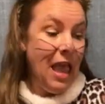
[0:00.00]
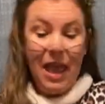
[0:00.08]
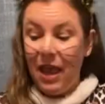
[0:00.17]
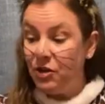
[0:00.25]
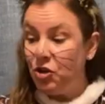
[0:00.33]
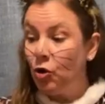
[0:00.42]

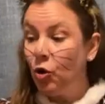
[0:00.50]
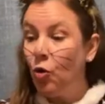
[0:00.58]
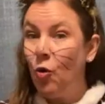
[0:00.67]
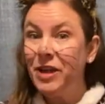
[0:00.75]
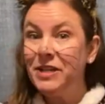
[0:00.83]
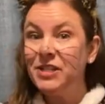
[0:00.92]
And you're
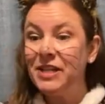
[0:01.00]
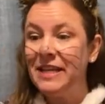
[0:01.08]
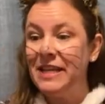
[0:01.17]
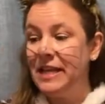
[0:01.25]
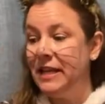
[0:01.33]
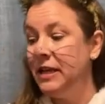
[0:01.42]
going to
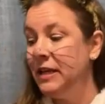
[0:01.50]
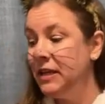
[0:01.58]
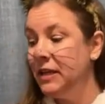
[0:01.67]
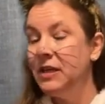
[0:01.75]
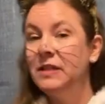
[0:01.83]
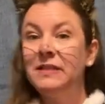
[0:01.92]
need
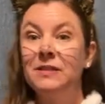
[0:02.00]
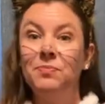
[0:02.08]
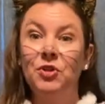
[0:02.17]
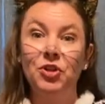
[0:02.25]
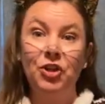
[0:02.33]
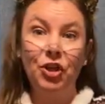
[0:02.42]
some
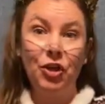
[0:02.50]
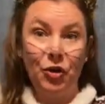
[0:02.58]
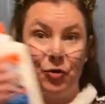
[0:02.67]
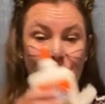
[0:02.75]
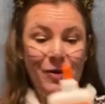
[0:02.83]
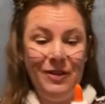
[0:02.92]

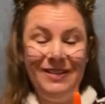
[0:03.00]
glue.